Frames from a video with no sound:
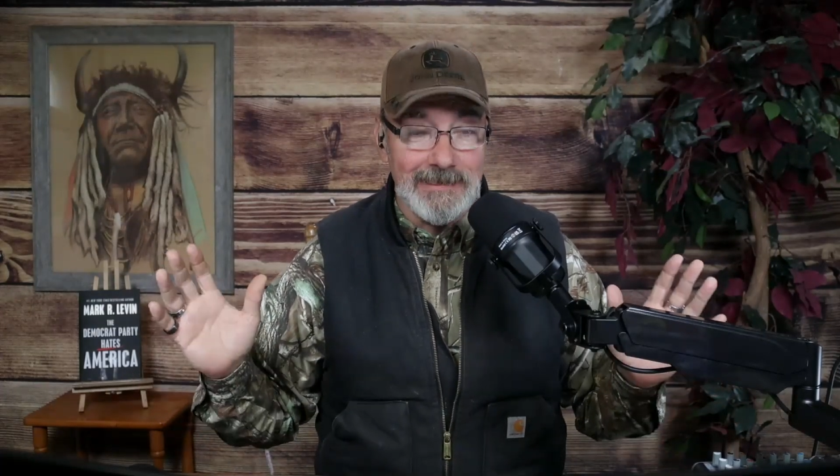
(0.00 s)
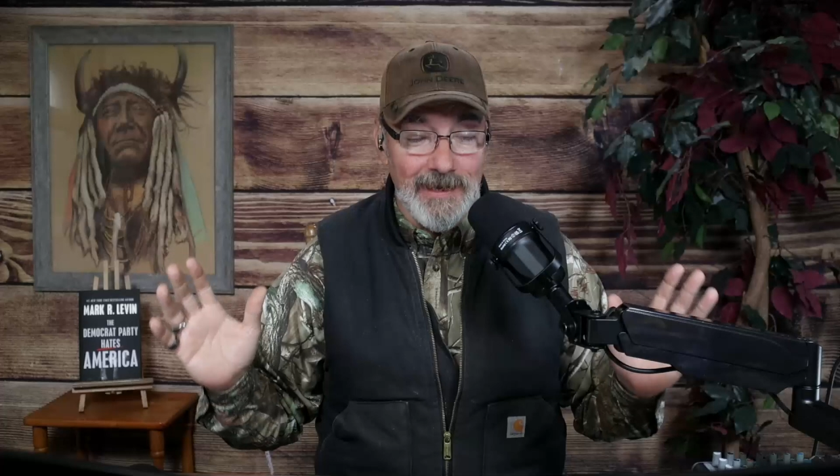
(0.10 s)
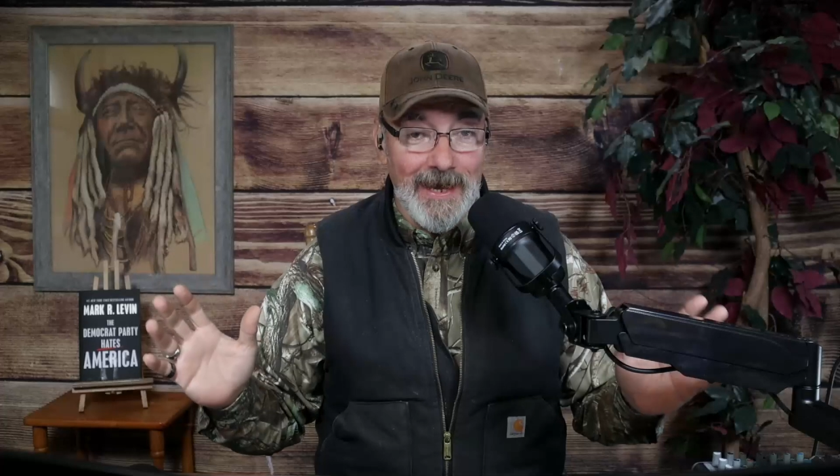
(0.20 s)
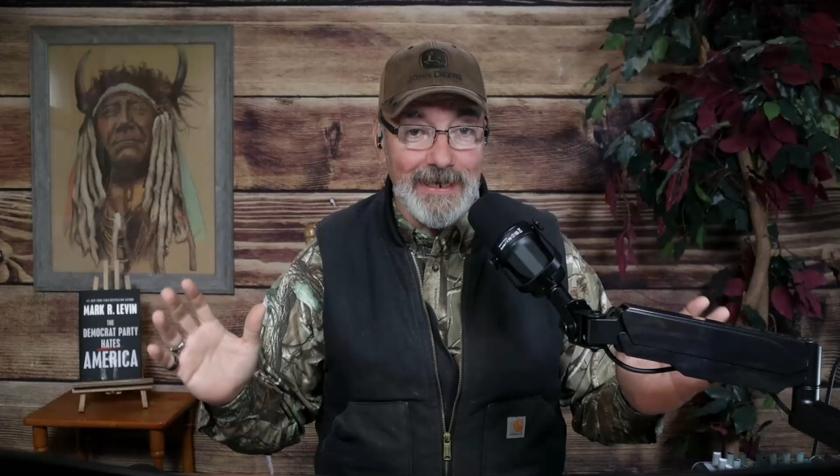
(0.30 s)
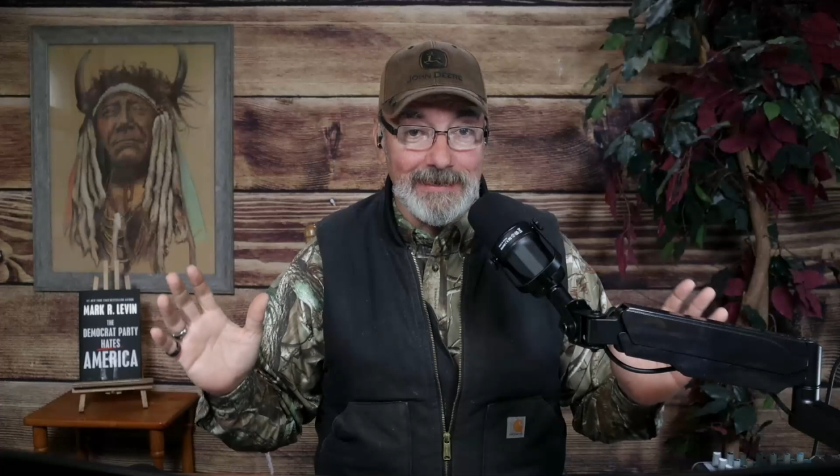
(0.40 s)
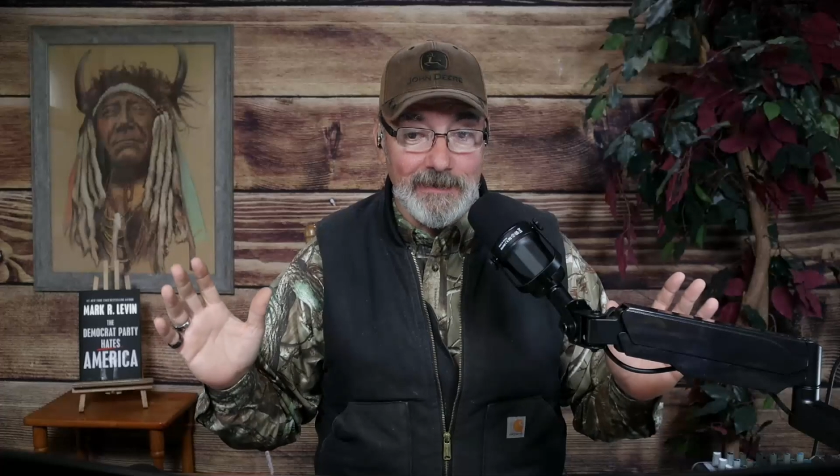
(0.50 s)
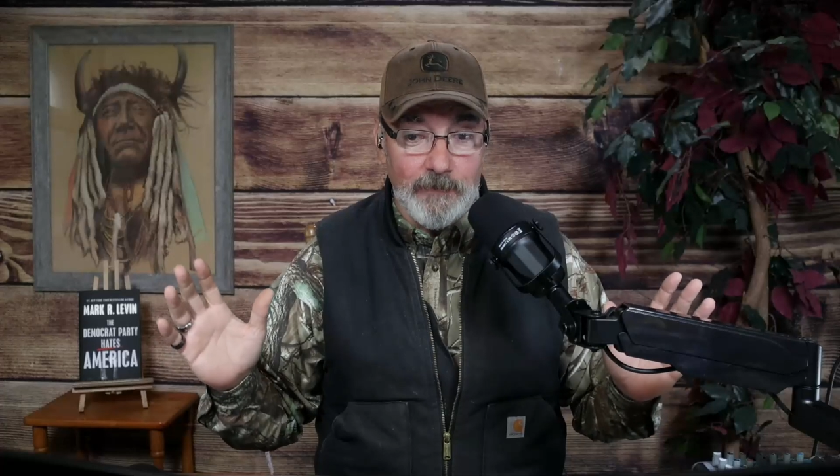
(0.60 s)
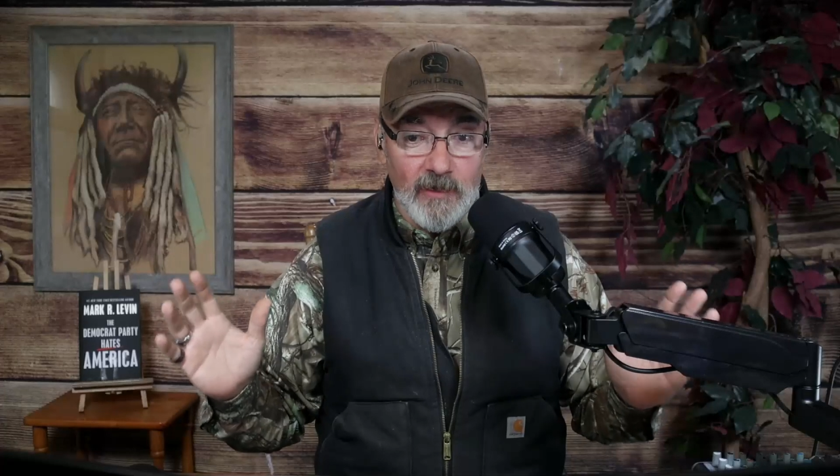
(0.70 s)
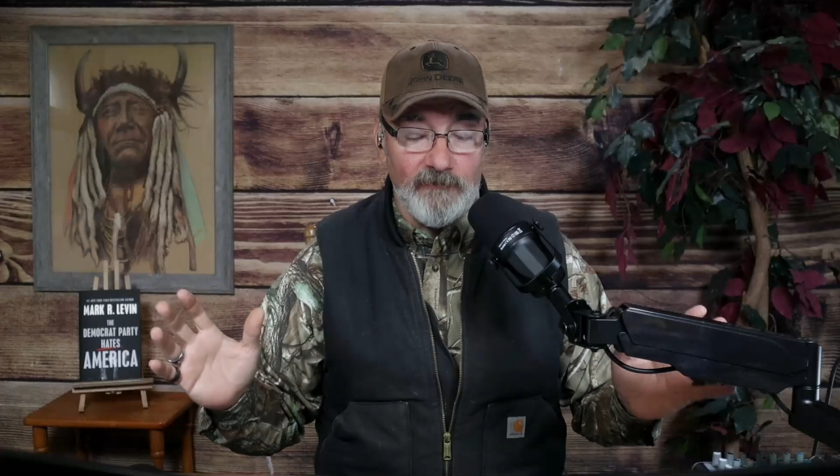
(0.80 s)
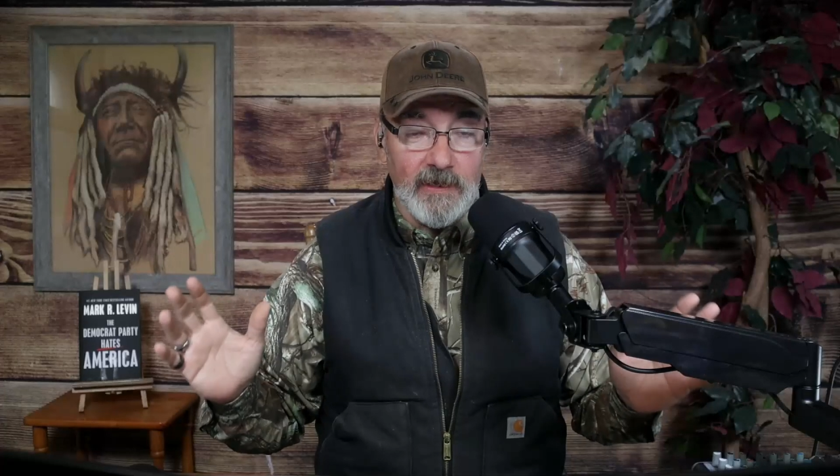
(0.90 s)
It's not
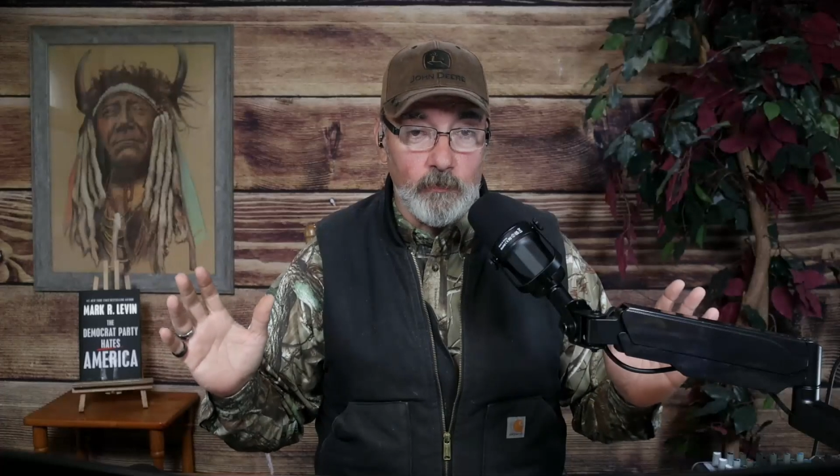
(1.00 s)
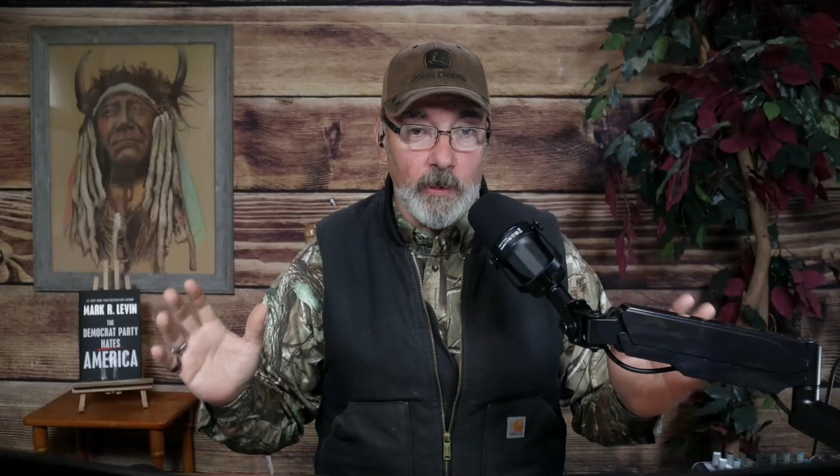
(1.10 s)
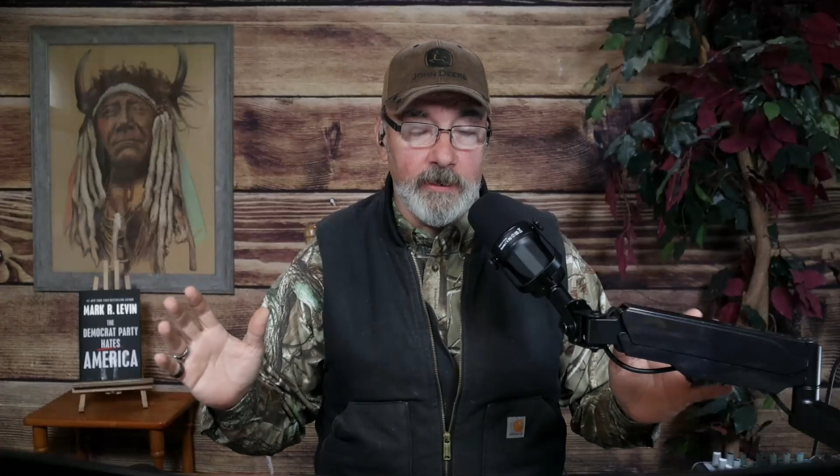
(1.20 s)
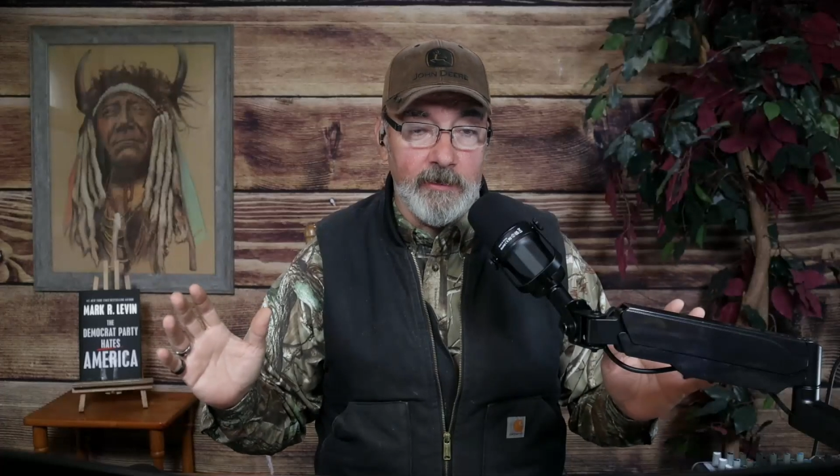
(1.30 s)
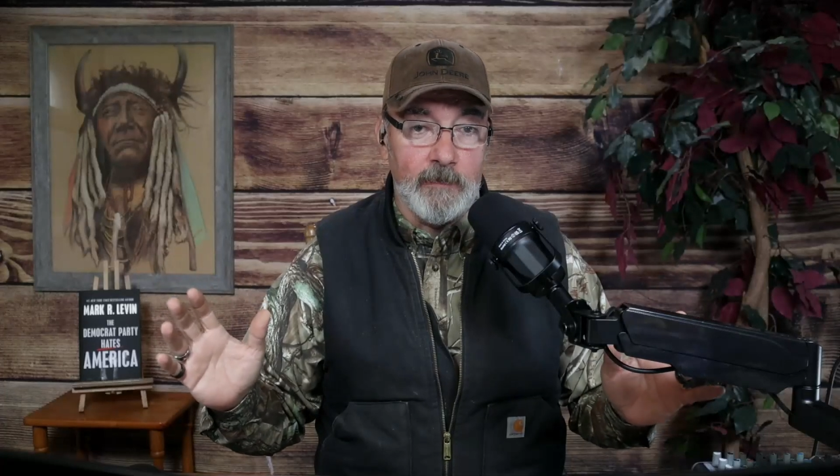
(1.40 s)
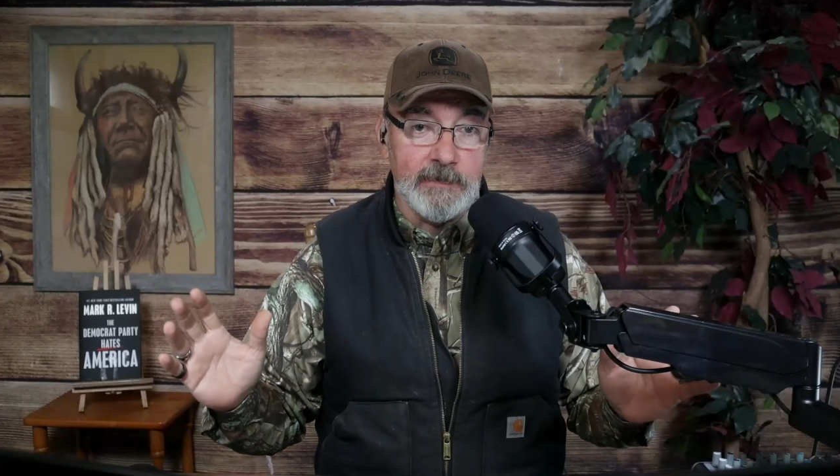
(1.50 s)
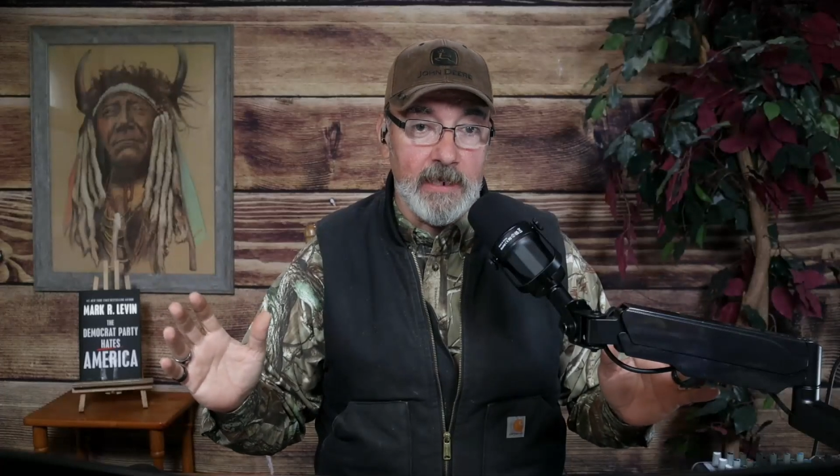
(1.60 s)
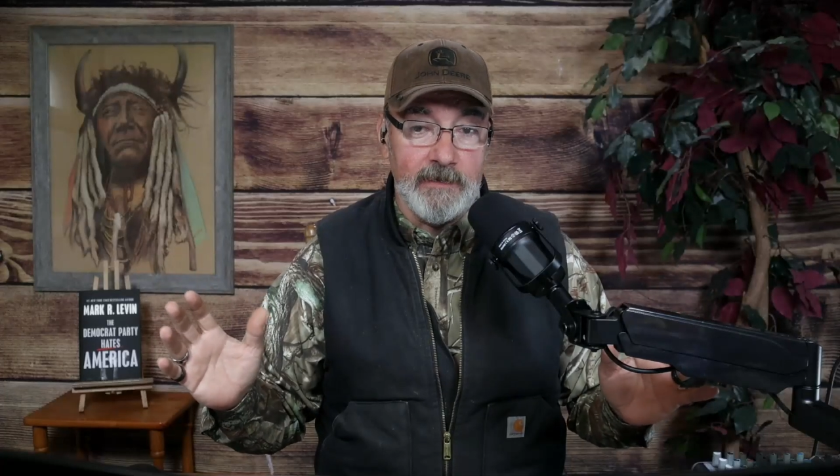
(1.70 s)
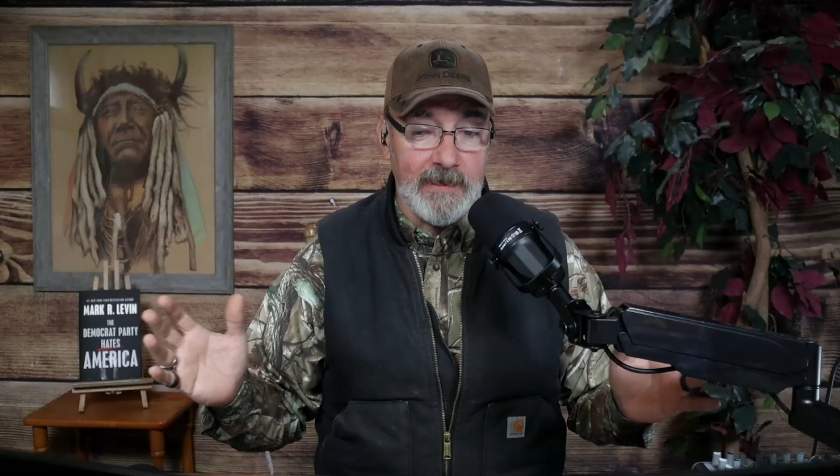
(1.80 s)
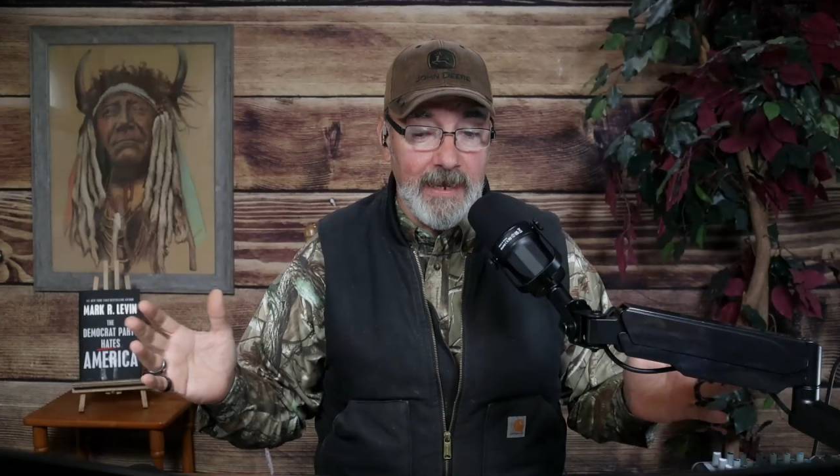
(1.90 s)
perfect 100%
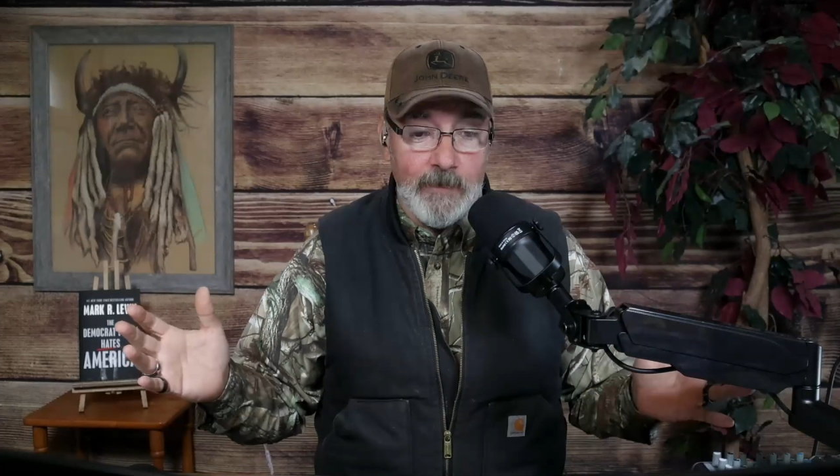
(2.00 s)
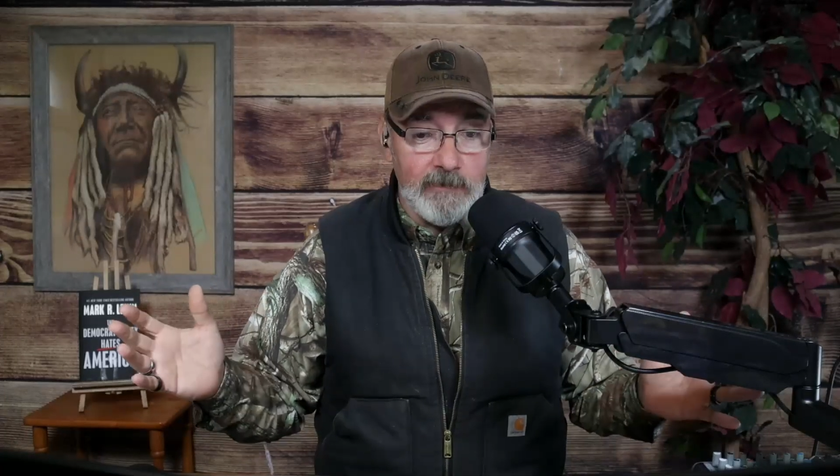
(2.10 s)
of the time.